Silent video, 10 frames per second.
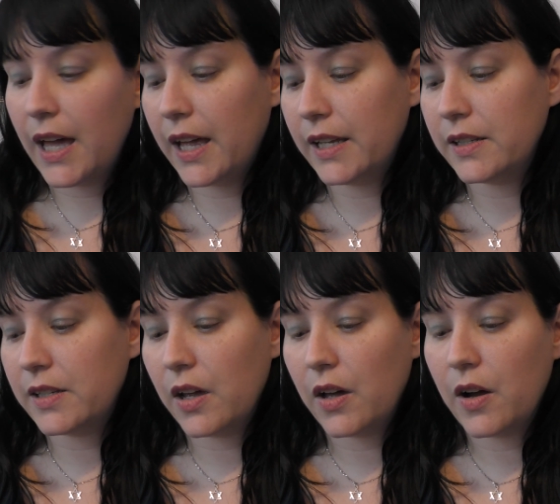and
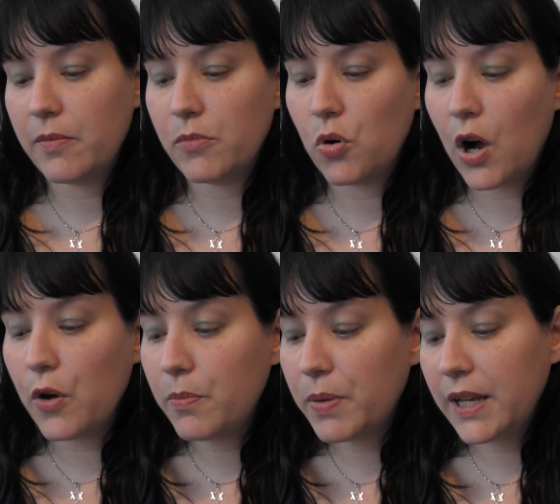uh, I'm more
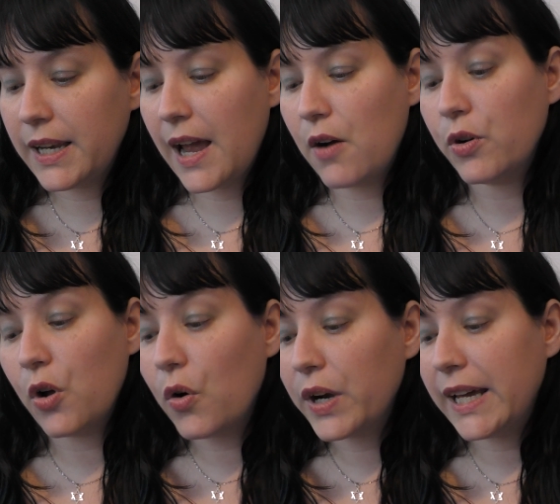open now and
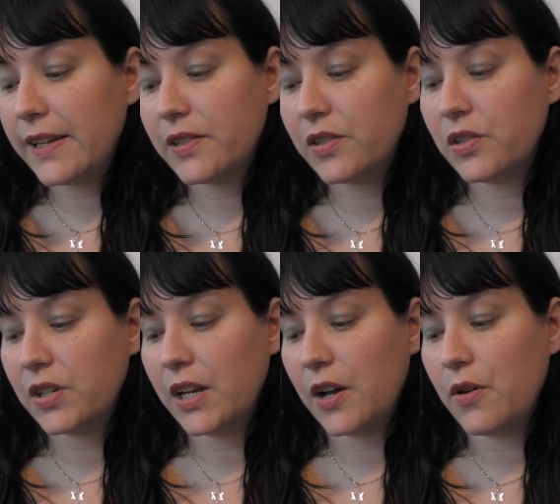honest,
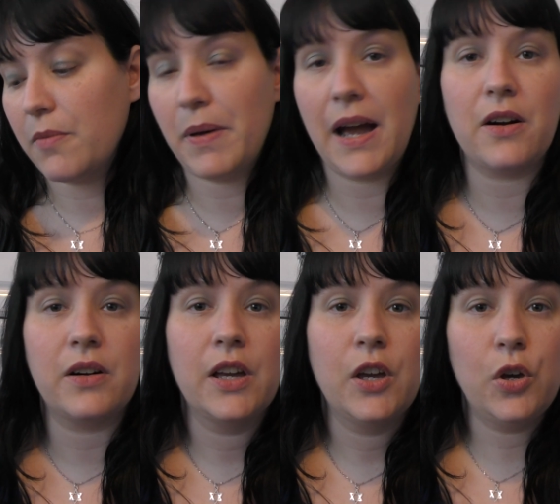you know, about
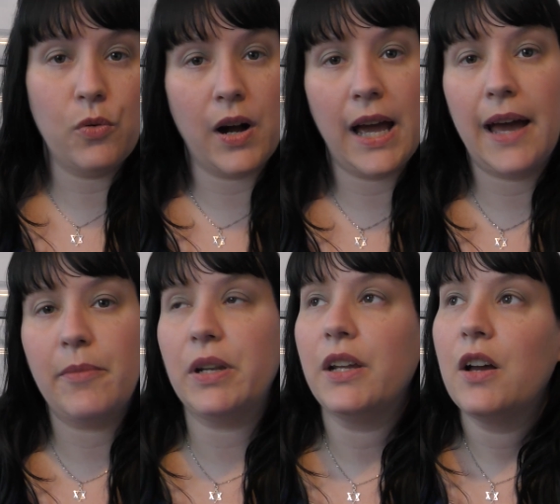who I
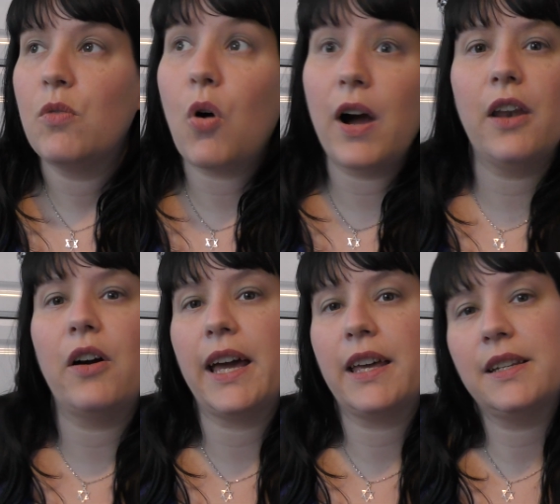am and what I
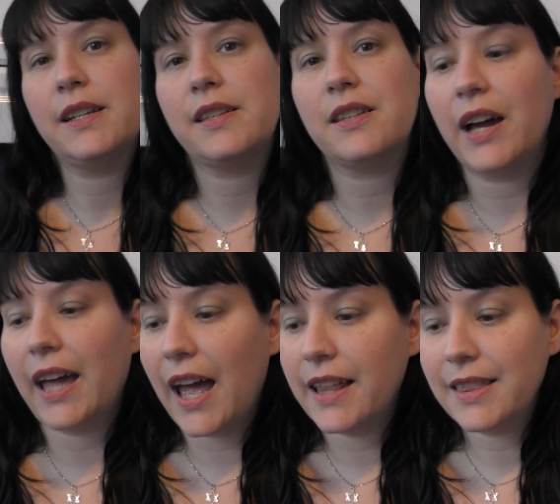like and
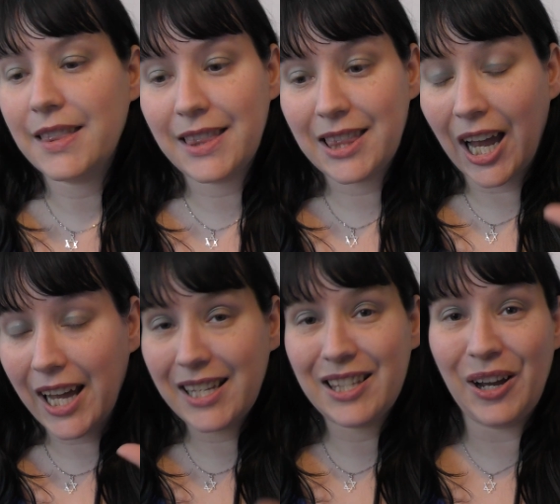dislike. And
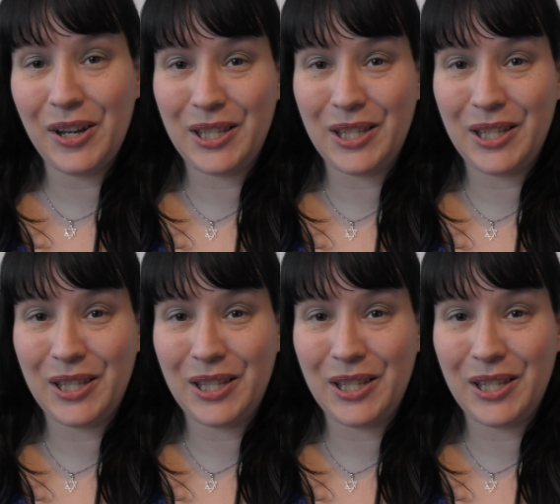that is so